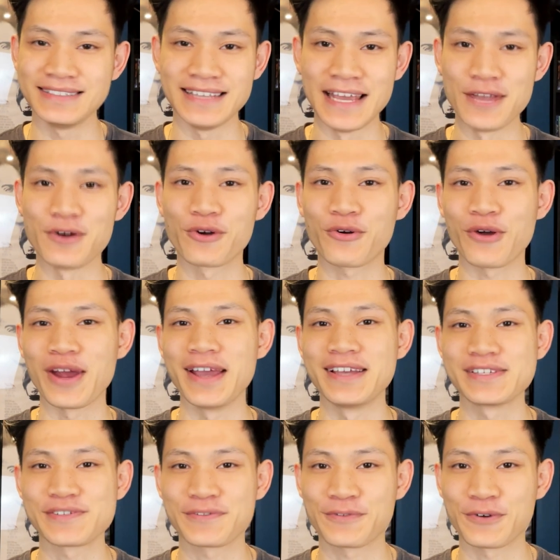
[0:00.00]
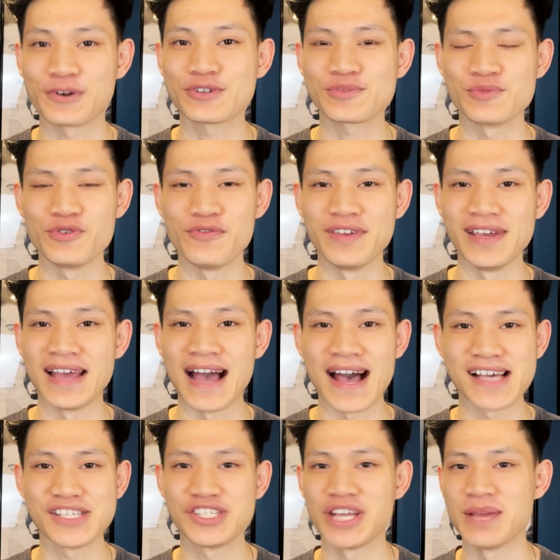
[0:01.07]
Daniel Craig's first movie
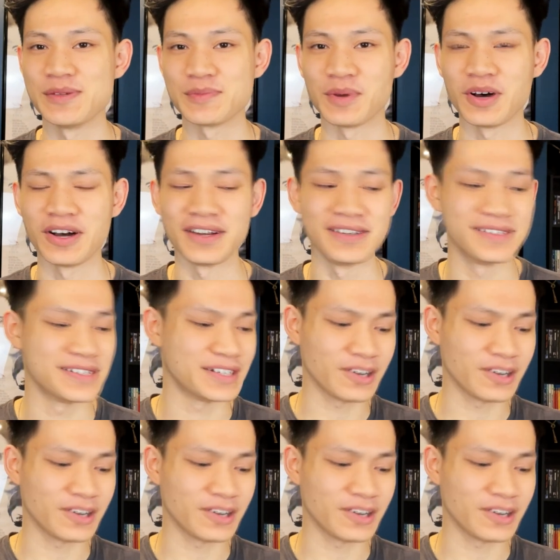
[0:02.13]
as James Bond.